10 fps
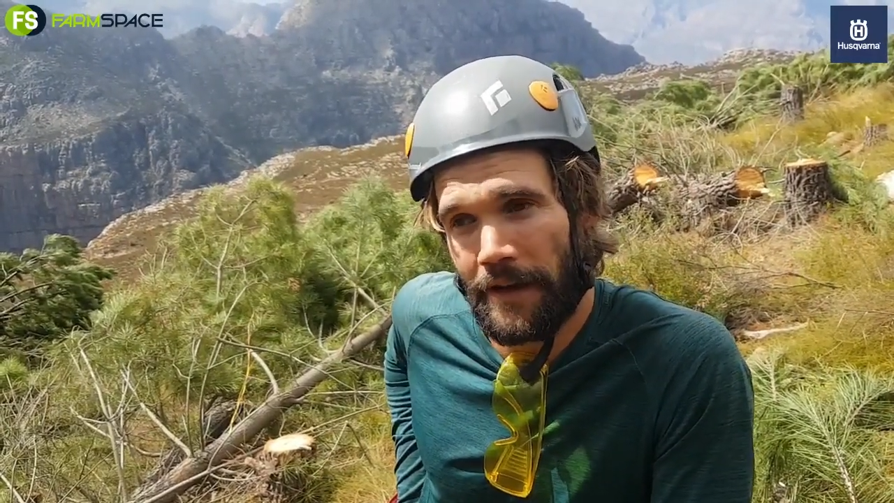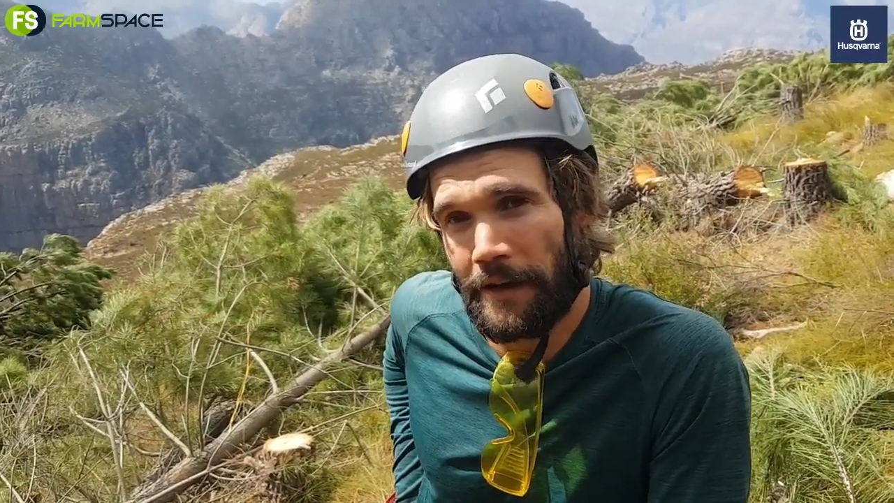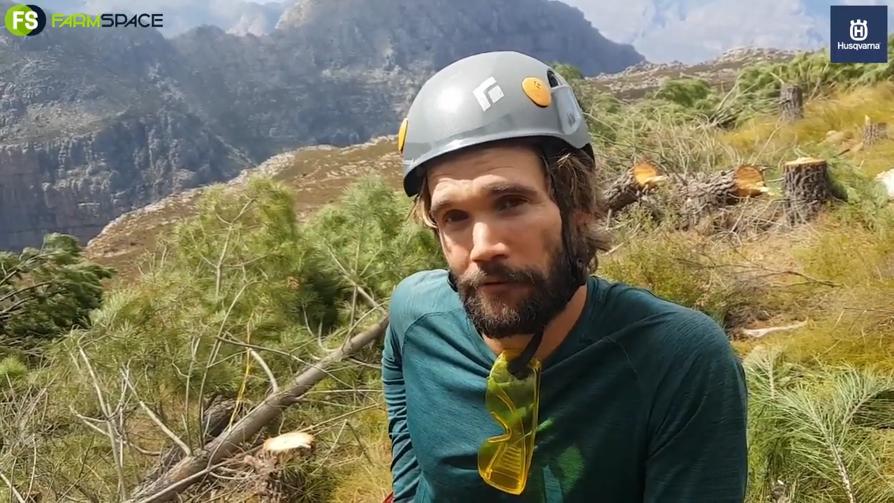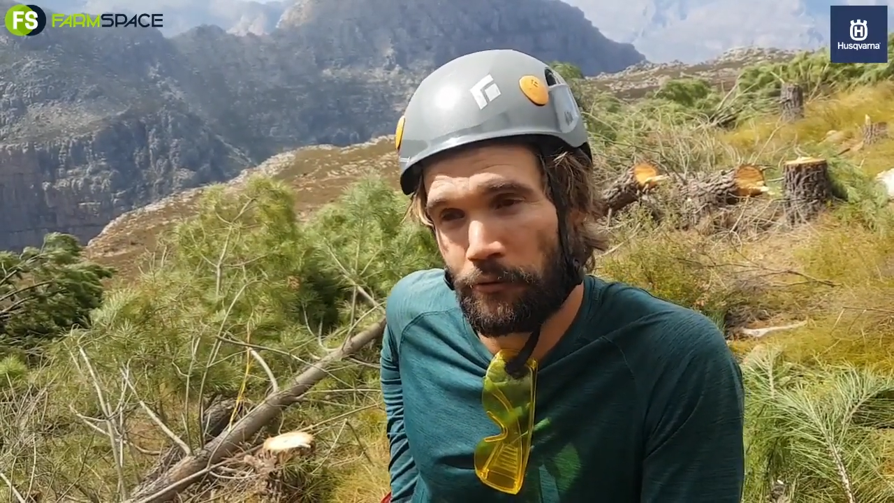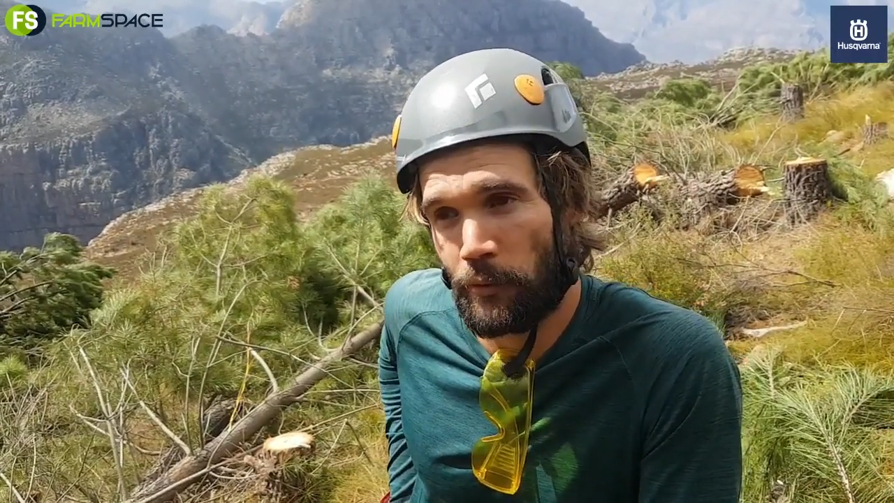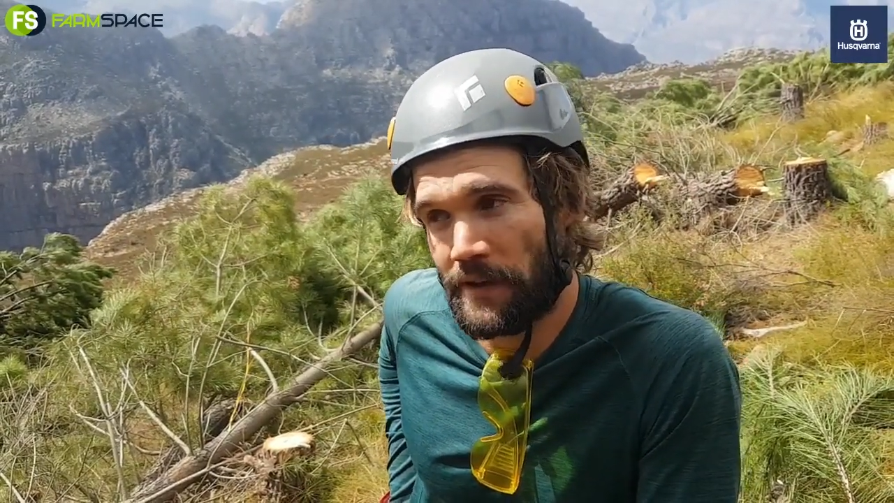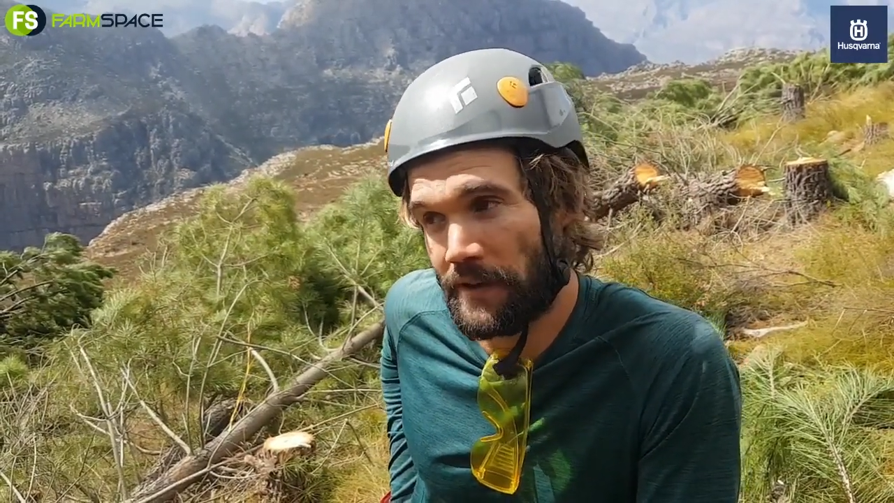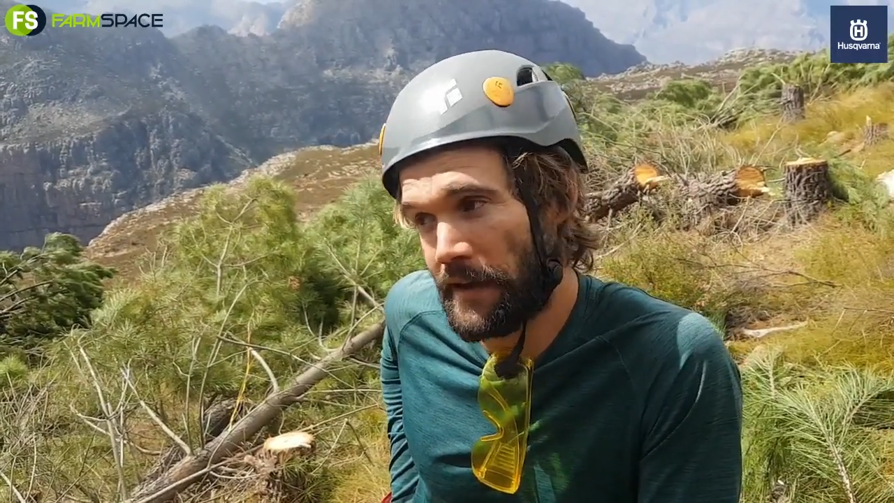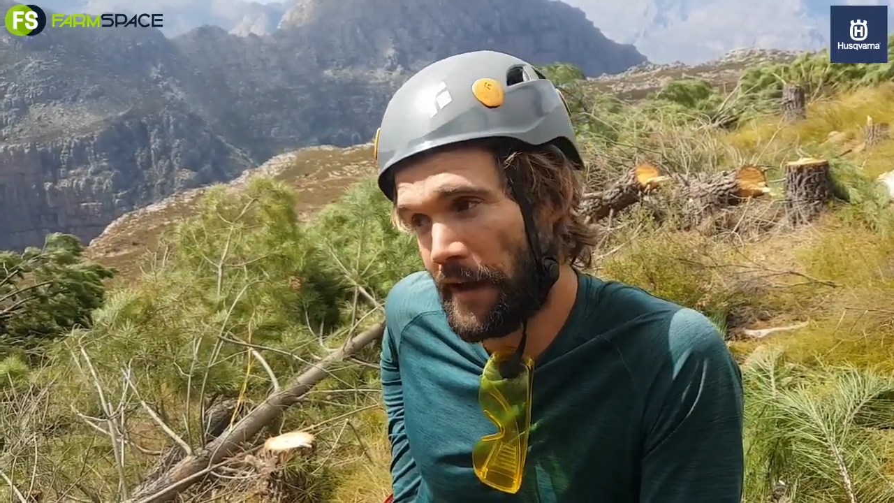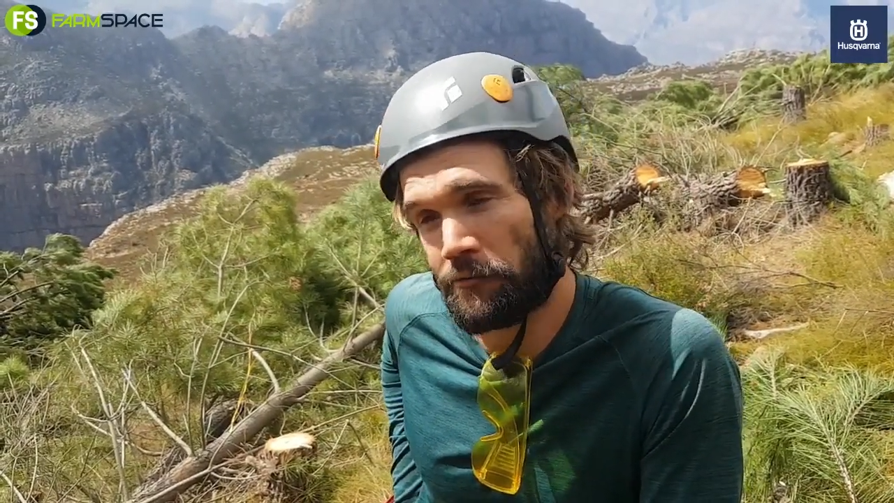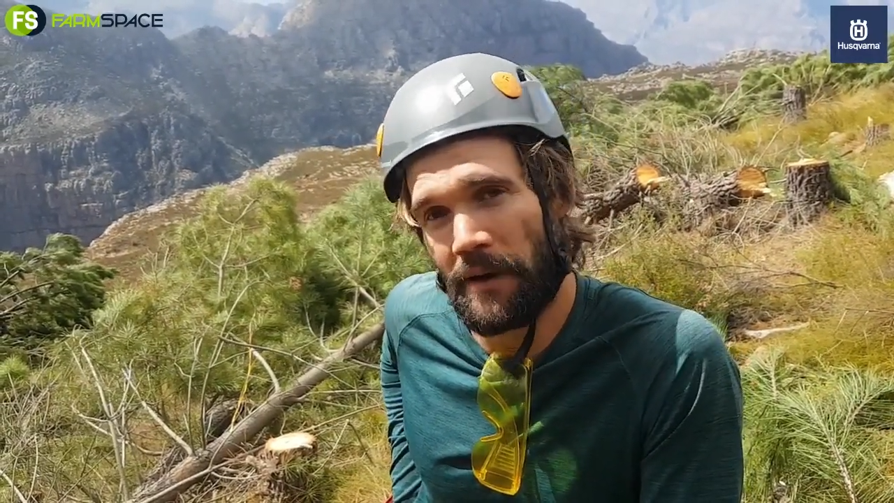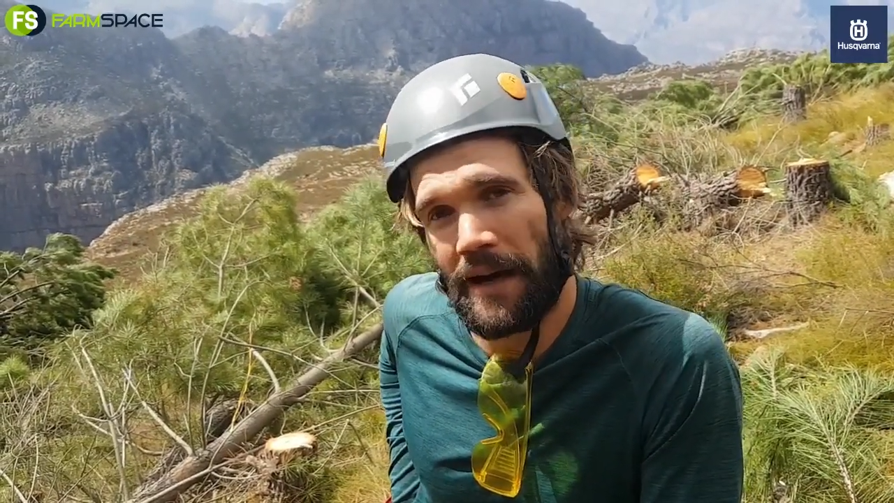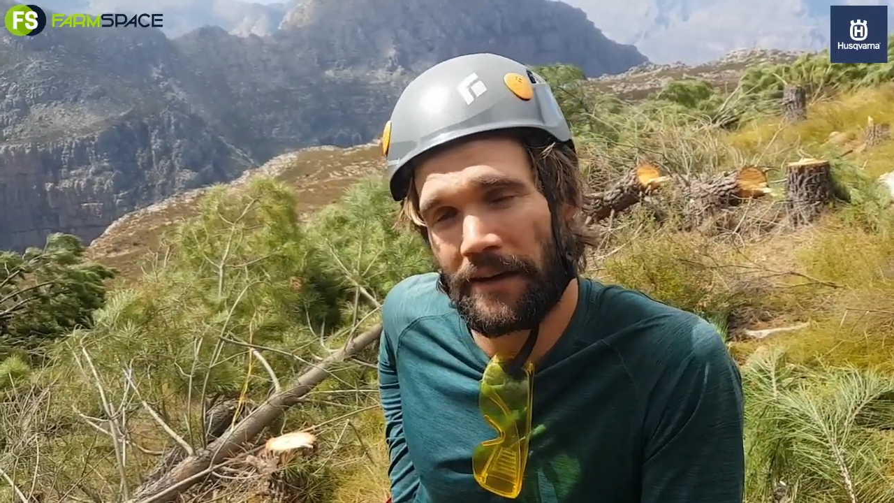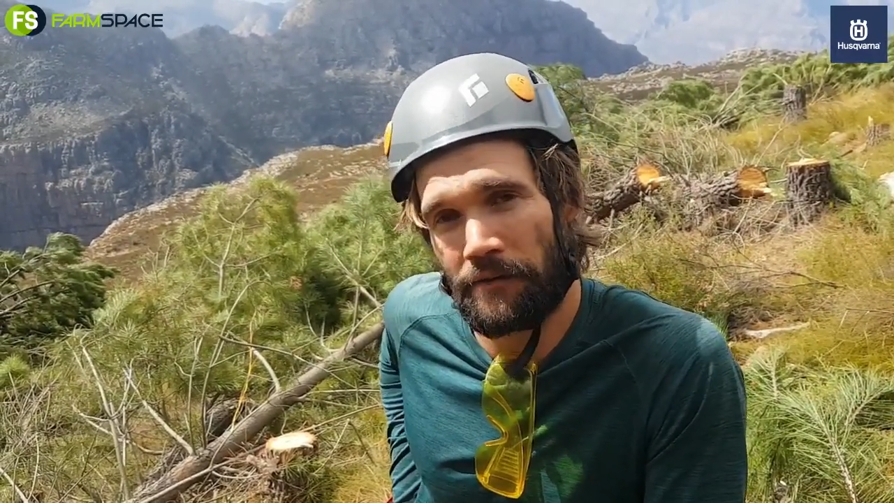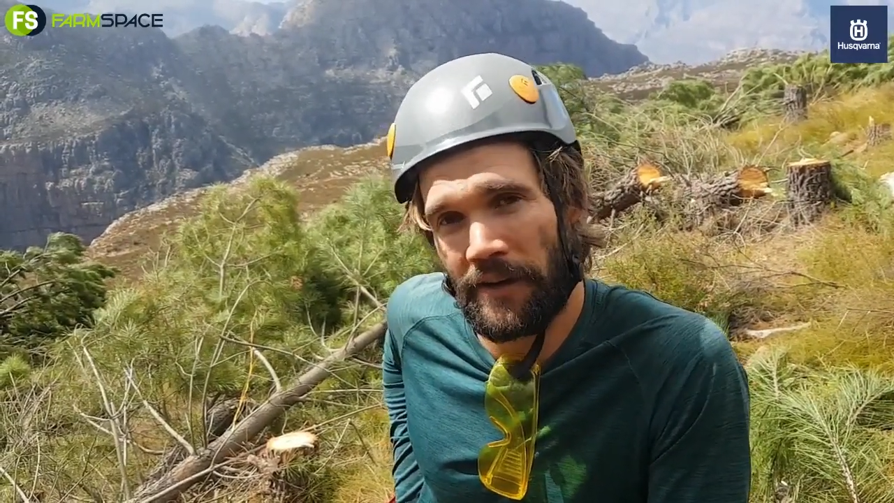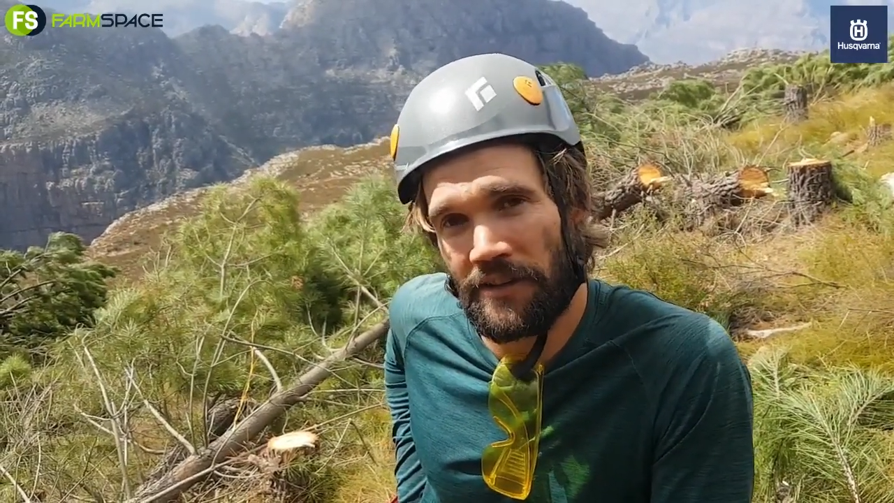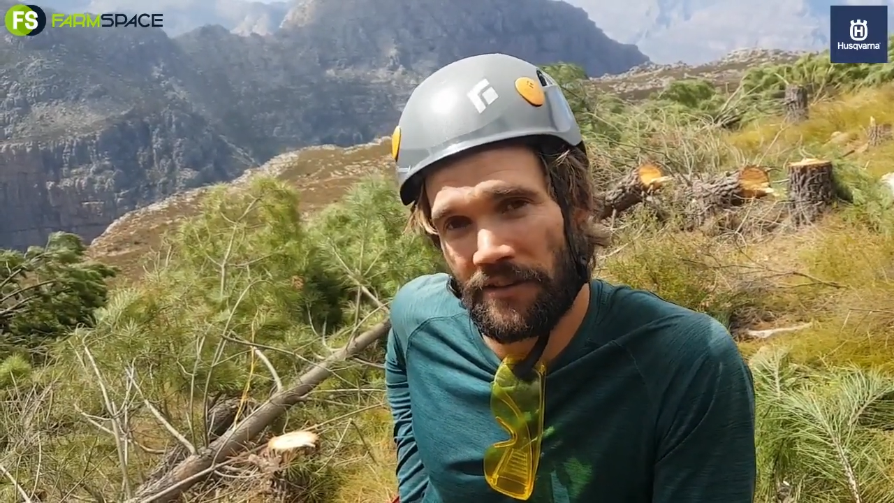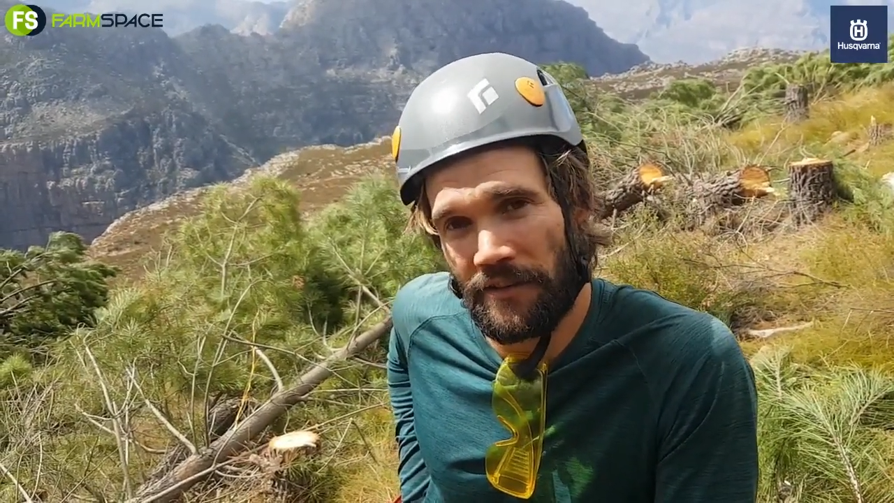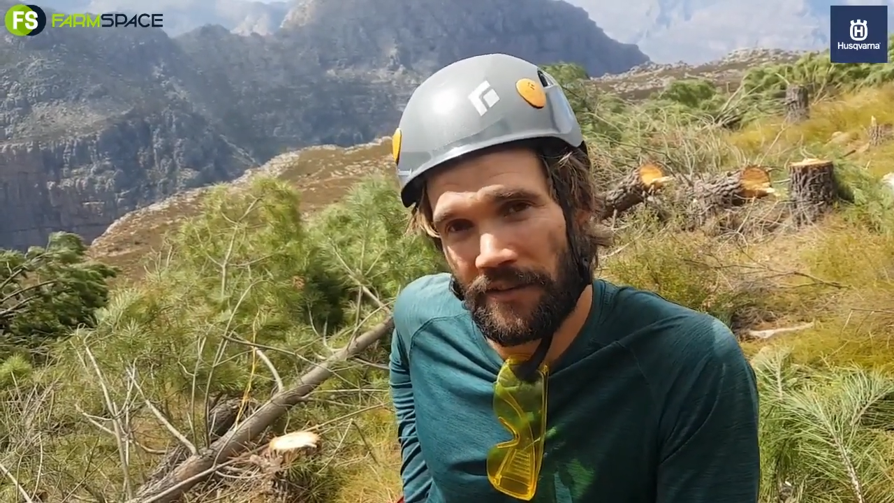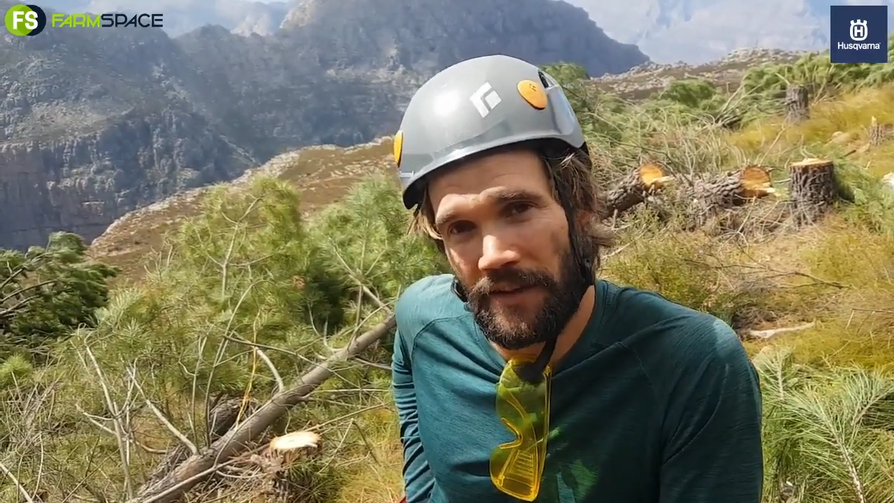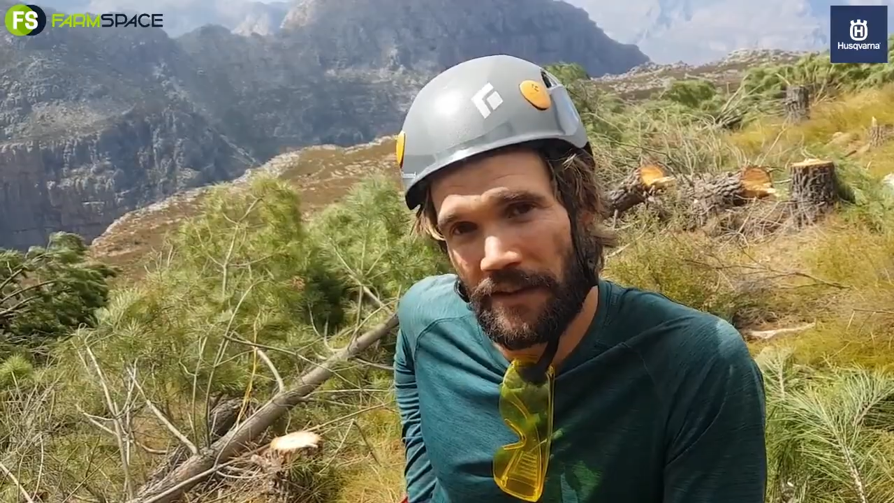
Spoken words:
if we didn't have pine invasions